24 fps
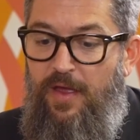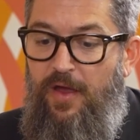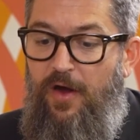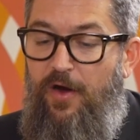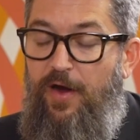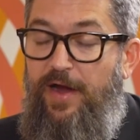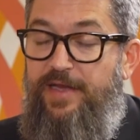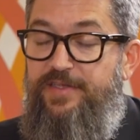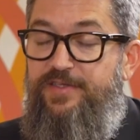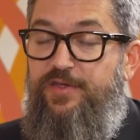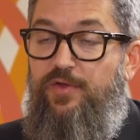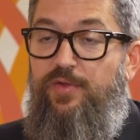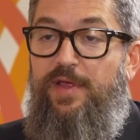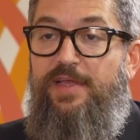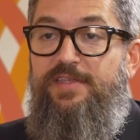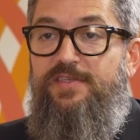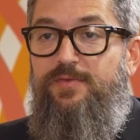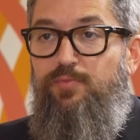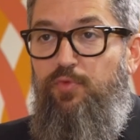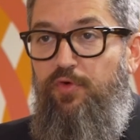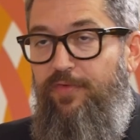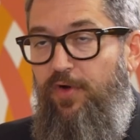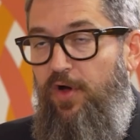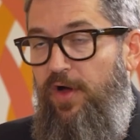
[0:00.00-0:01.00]
All right, so let's
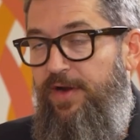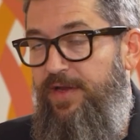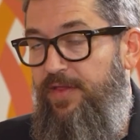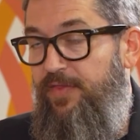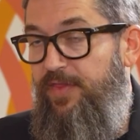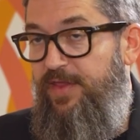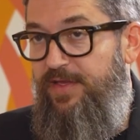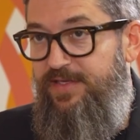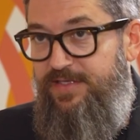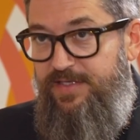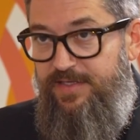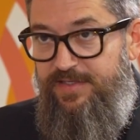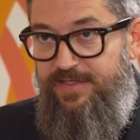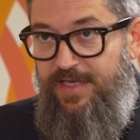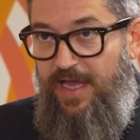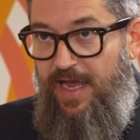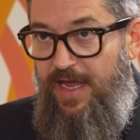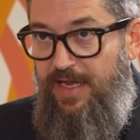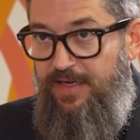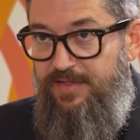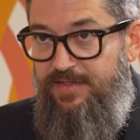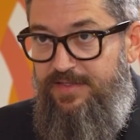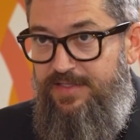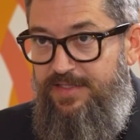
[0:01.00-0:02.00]
move on. And this has
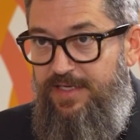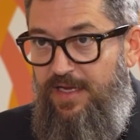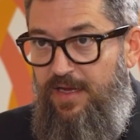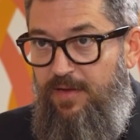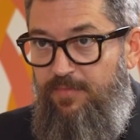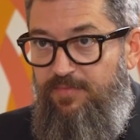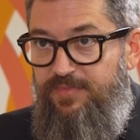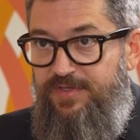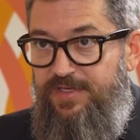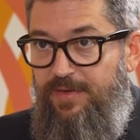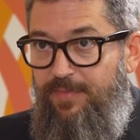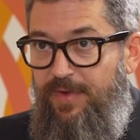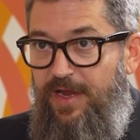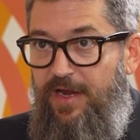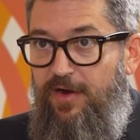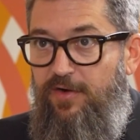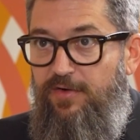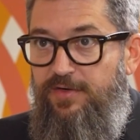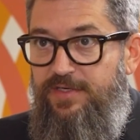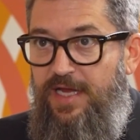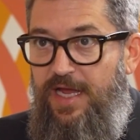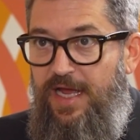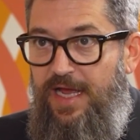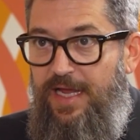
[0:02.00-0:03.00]
gotten some
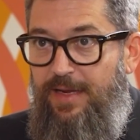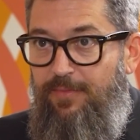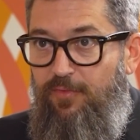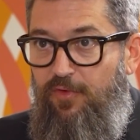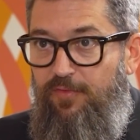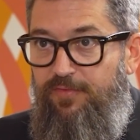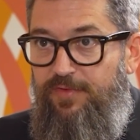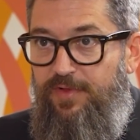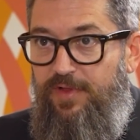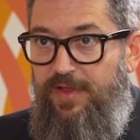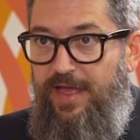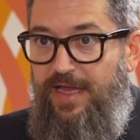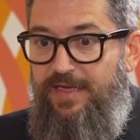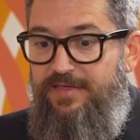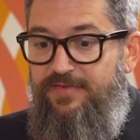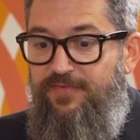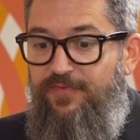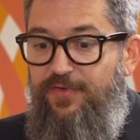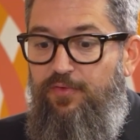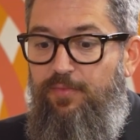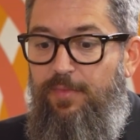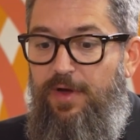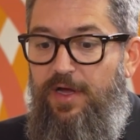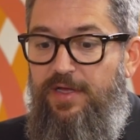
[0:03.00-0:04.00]
airtime over the last
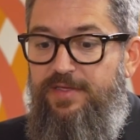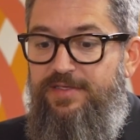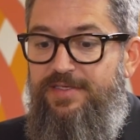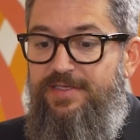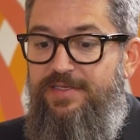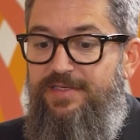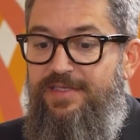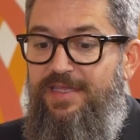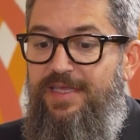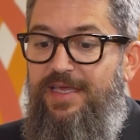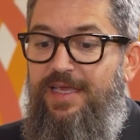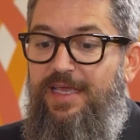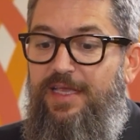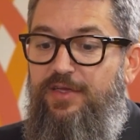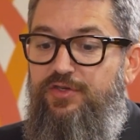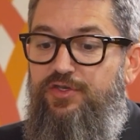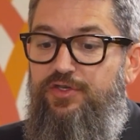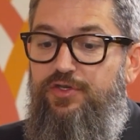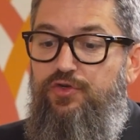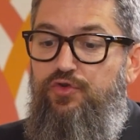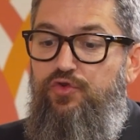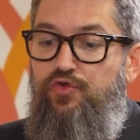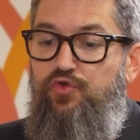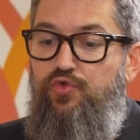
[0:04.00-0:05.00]
few months, is the
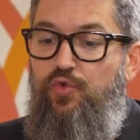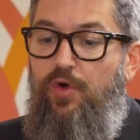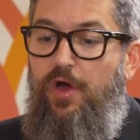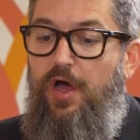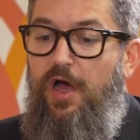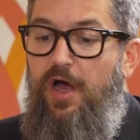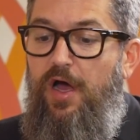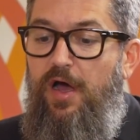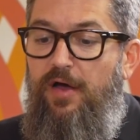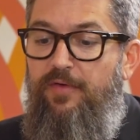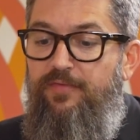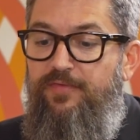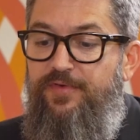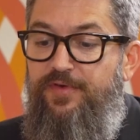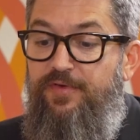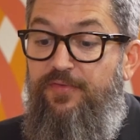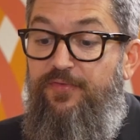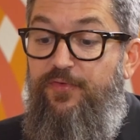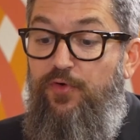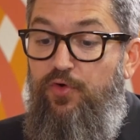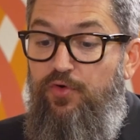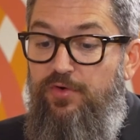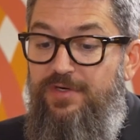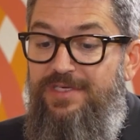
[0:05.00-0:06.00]
issue of
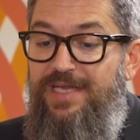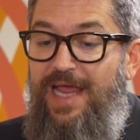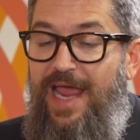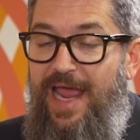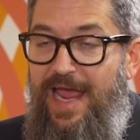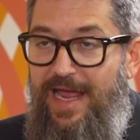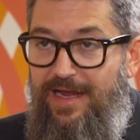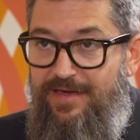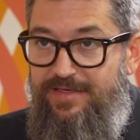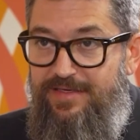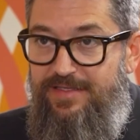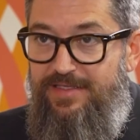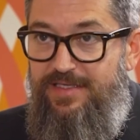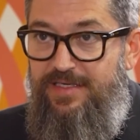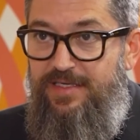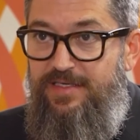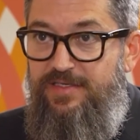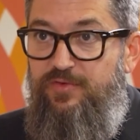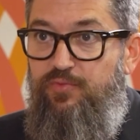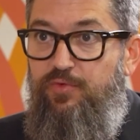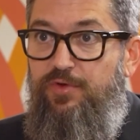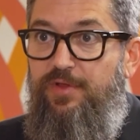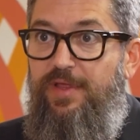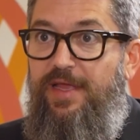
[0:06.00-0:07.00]
deferred
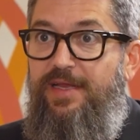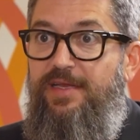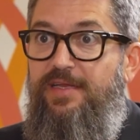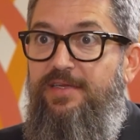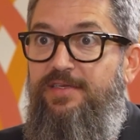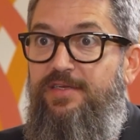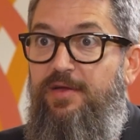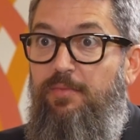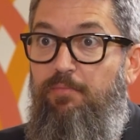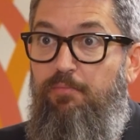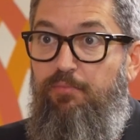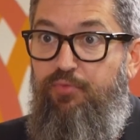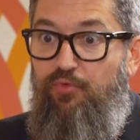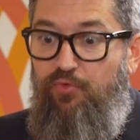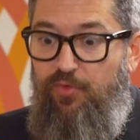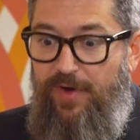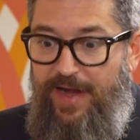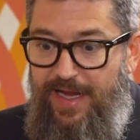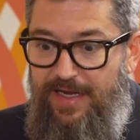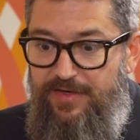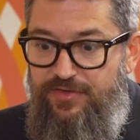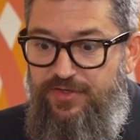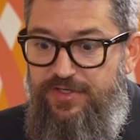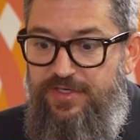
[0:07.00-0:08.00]
taxes related to
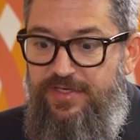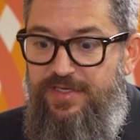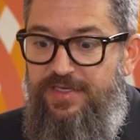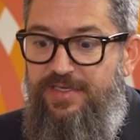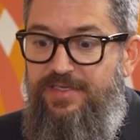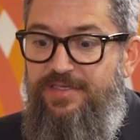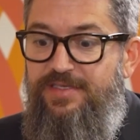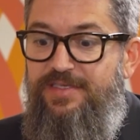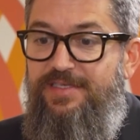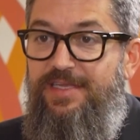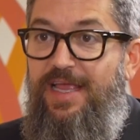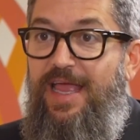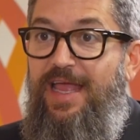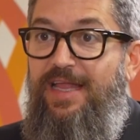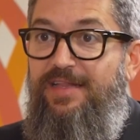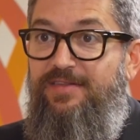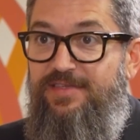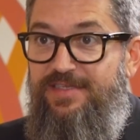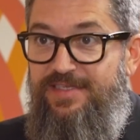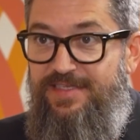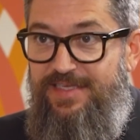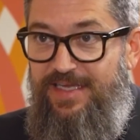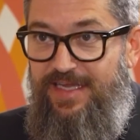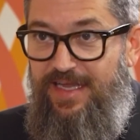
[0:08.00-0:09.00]
branches and
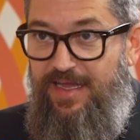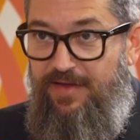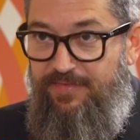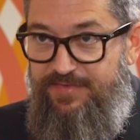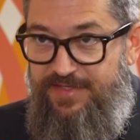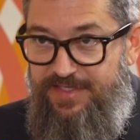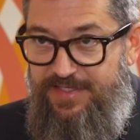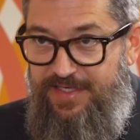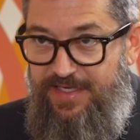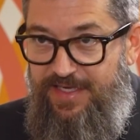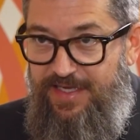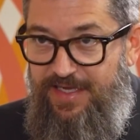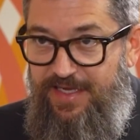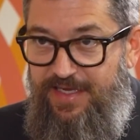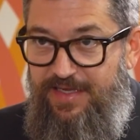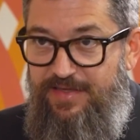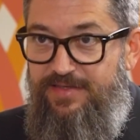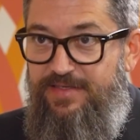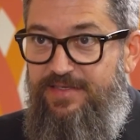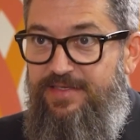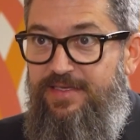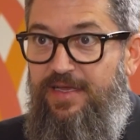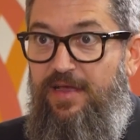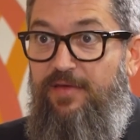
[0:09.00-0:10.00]

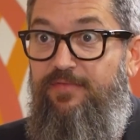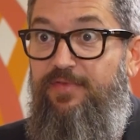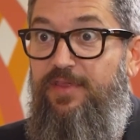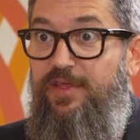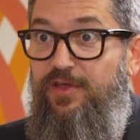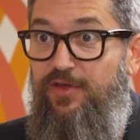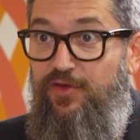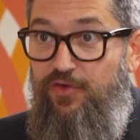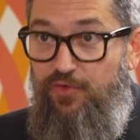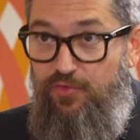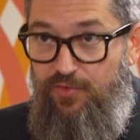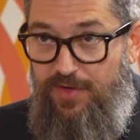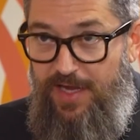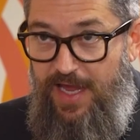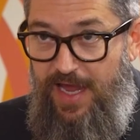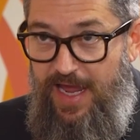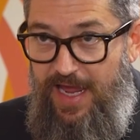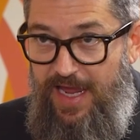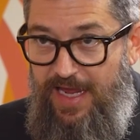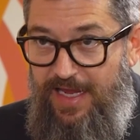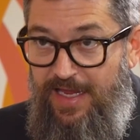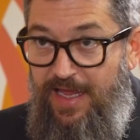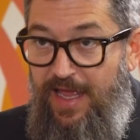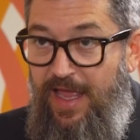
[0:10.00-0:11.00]
CFCs of the
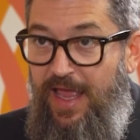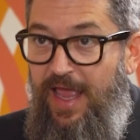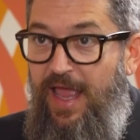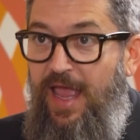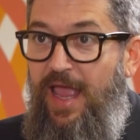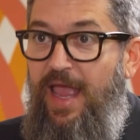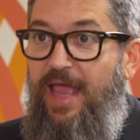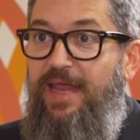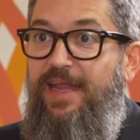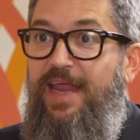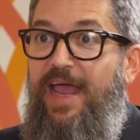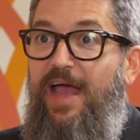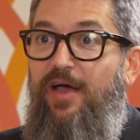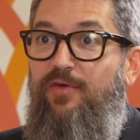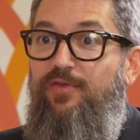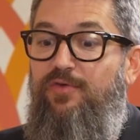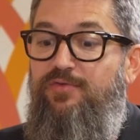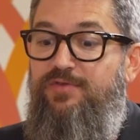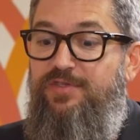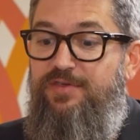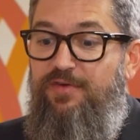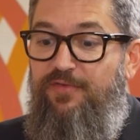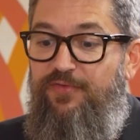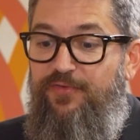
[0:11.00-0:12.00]
UK and how
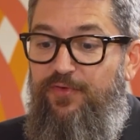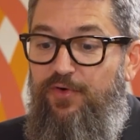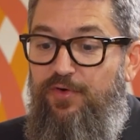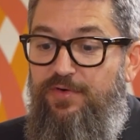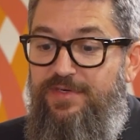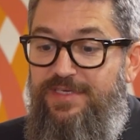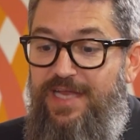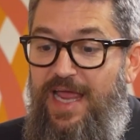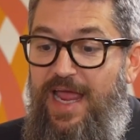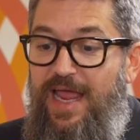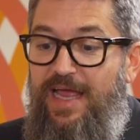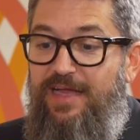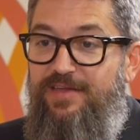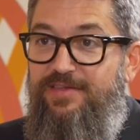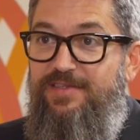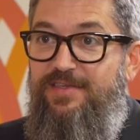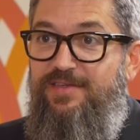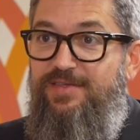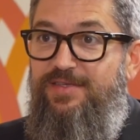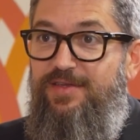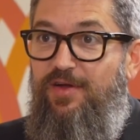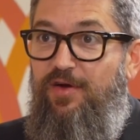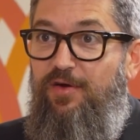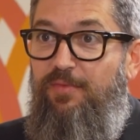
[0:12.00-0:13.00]
those deferred
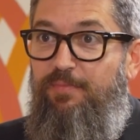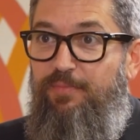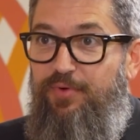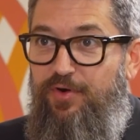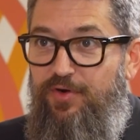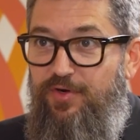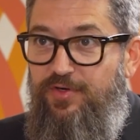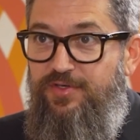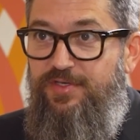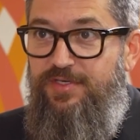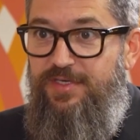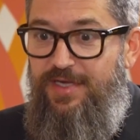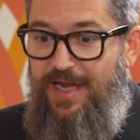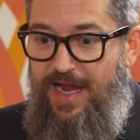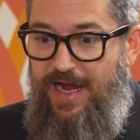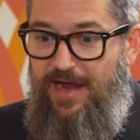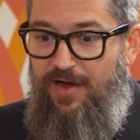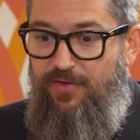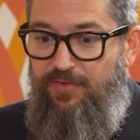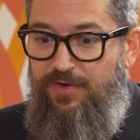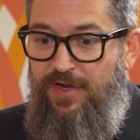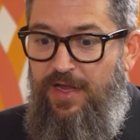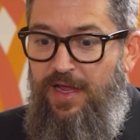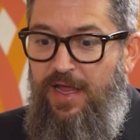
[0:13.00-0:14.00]
taxes are pushed
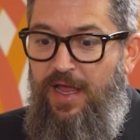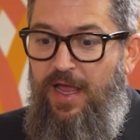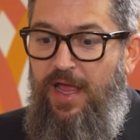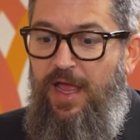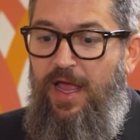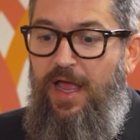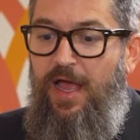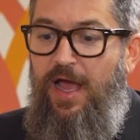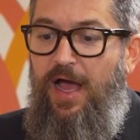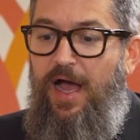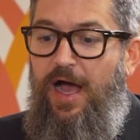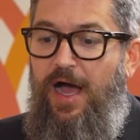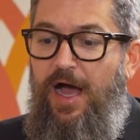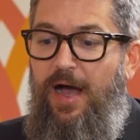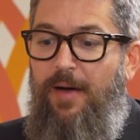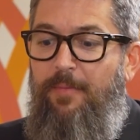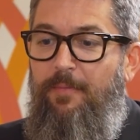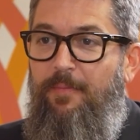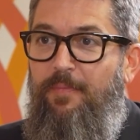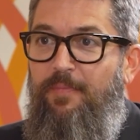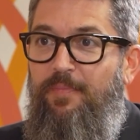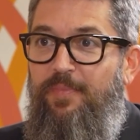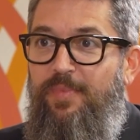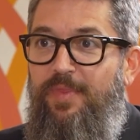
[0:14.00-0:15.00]
down.